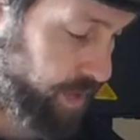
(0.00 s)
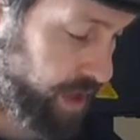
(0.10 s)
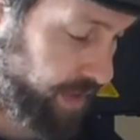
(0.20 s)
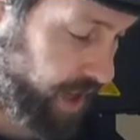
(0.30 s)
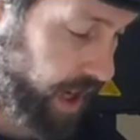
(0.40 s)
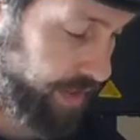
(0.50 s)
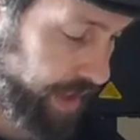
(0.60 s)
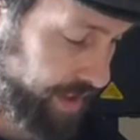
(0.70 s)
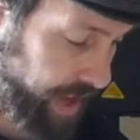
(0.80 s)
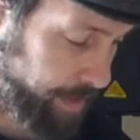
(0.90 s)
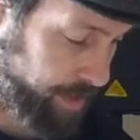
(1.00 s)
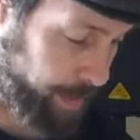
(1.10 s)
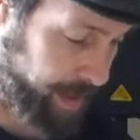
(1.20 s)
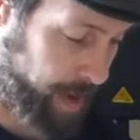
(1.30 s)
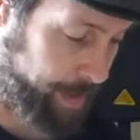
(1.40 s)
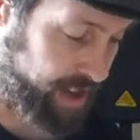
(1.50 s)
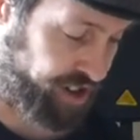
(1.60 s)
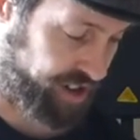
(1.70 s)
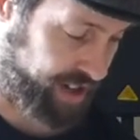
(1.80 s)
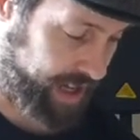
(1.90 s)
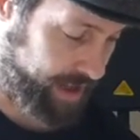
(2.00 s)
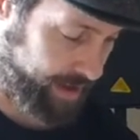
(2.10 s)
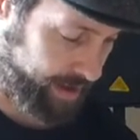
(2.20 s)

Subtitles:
You've got this top of the arpeggio here.